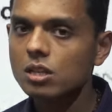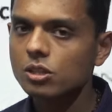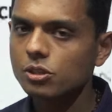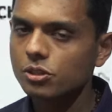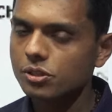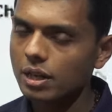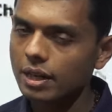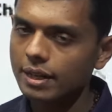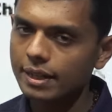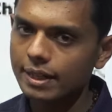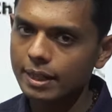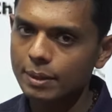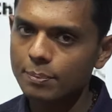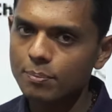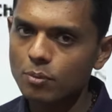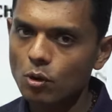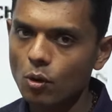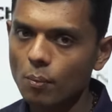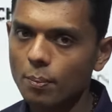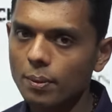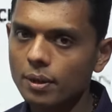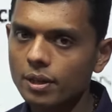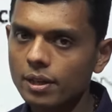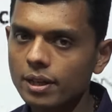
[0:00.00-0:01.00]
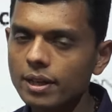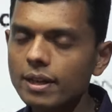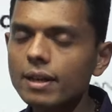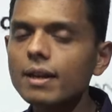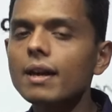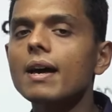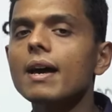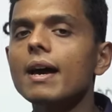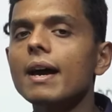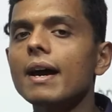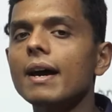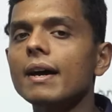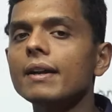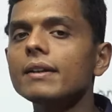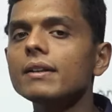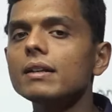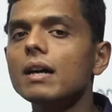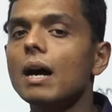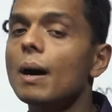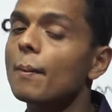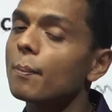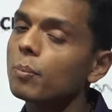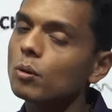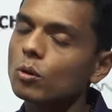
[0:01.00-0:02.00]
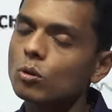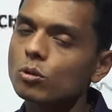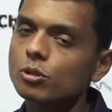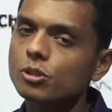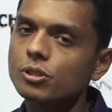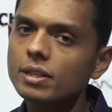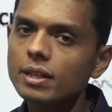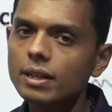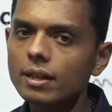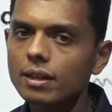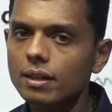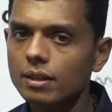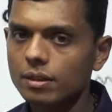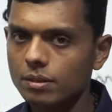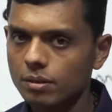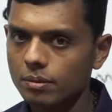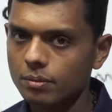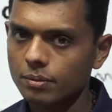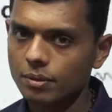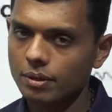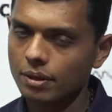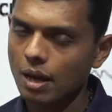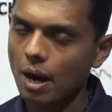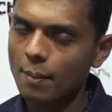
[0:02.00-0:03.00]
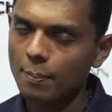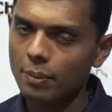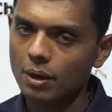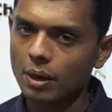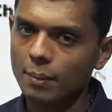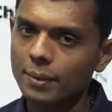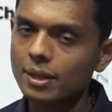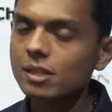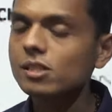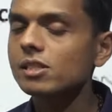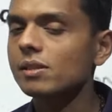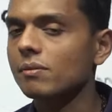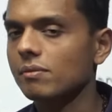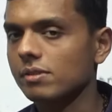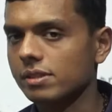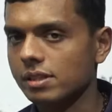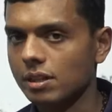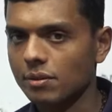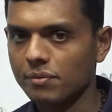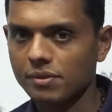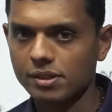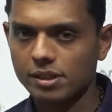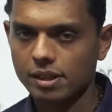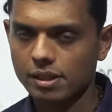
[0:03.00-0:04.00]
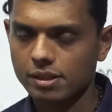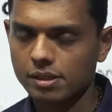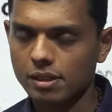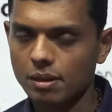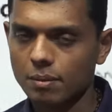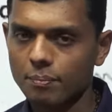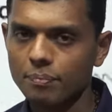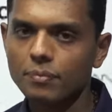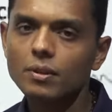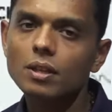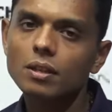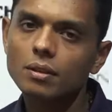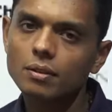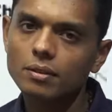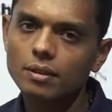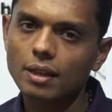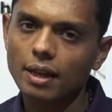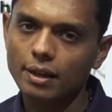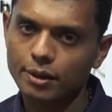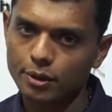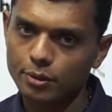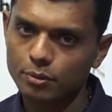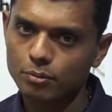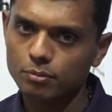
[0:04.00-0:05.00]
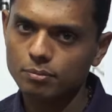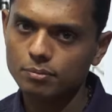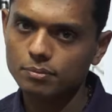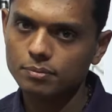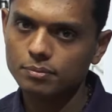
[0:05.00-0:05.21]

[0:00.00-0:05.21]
study it properly and approach the upcoming civil service exam. Thank you.